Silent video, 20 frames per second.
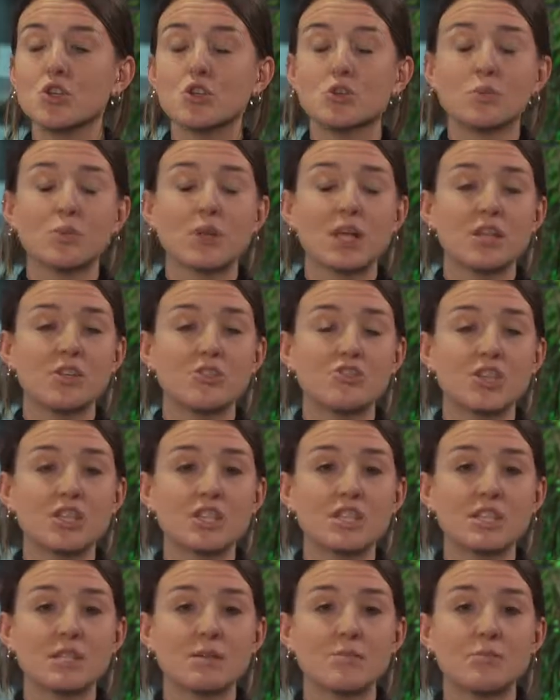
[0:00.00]
renewable
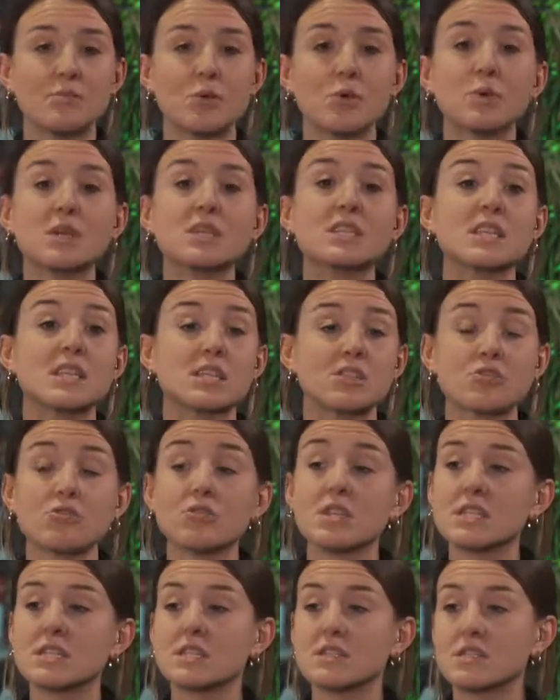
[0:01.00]
energies, but we see a
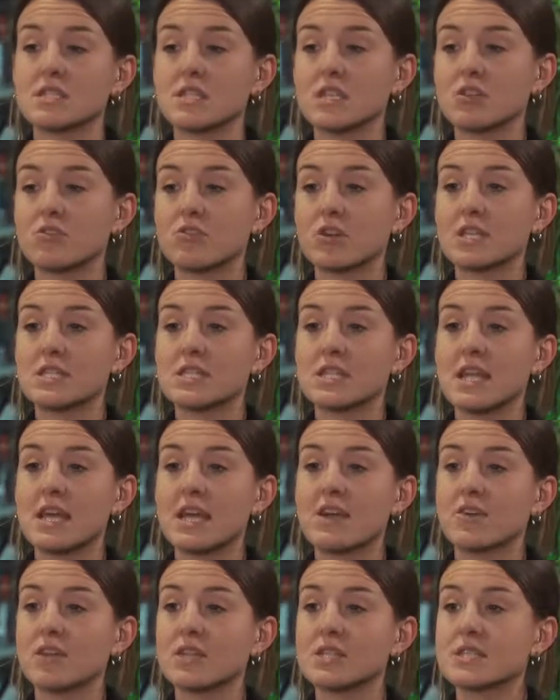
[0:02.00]
decrease in
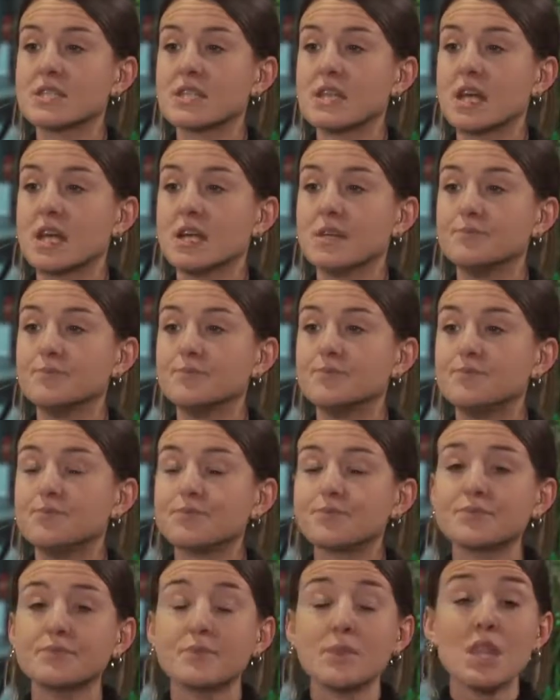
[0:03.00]
areas
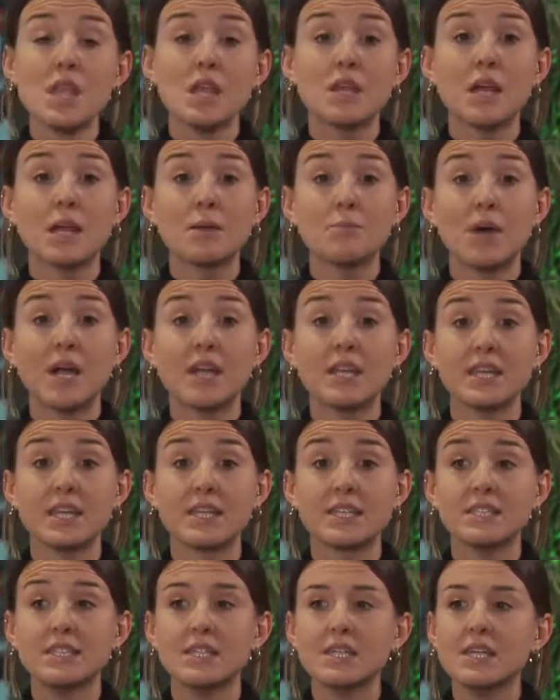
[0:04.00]
like
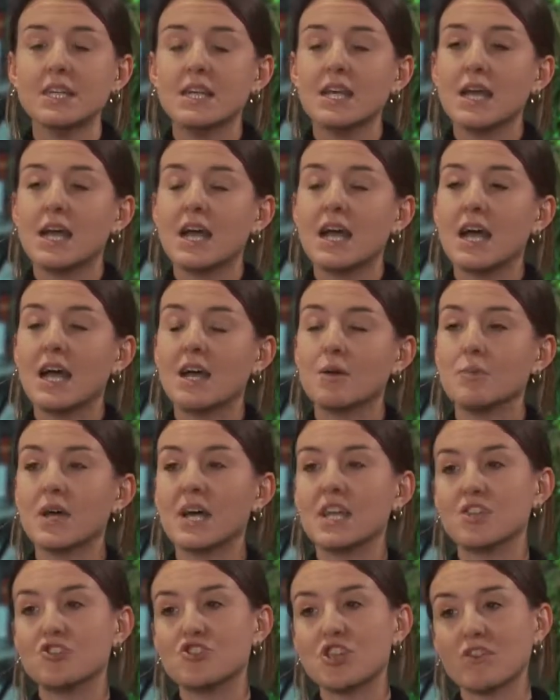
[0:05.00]
mining, and
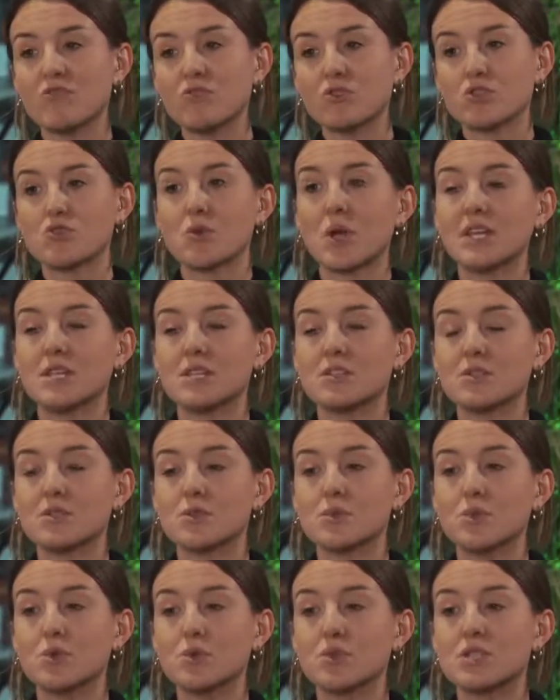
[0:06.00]
a general trend
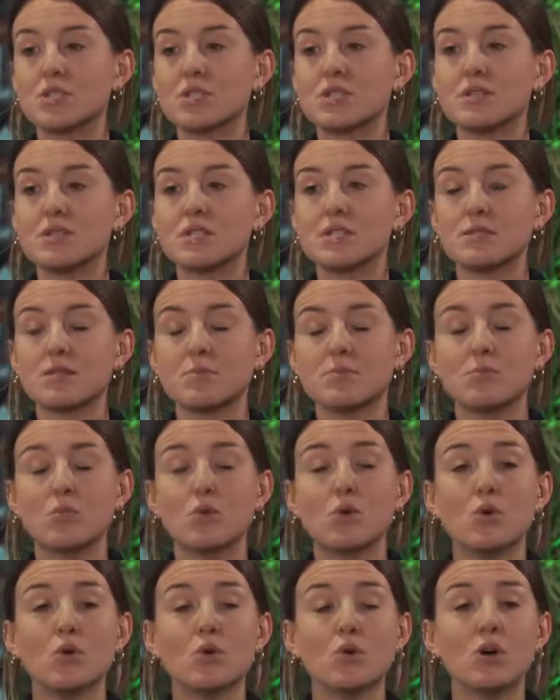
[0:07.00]
towards
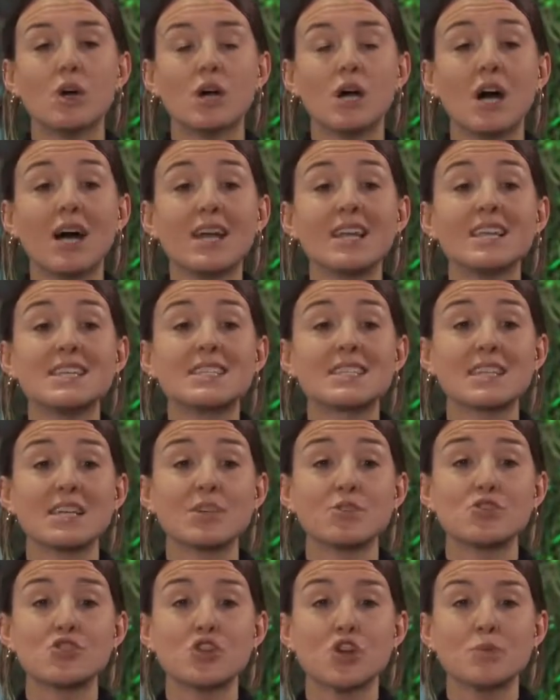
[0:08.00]
more highly
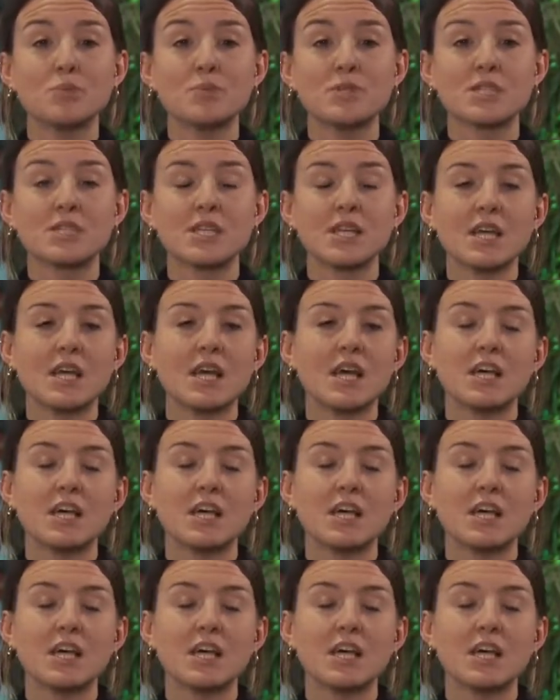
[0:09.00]
skilled jobs,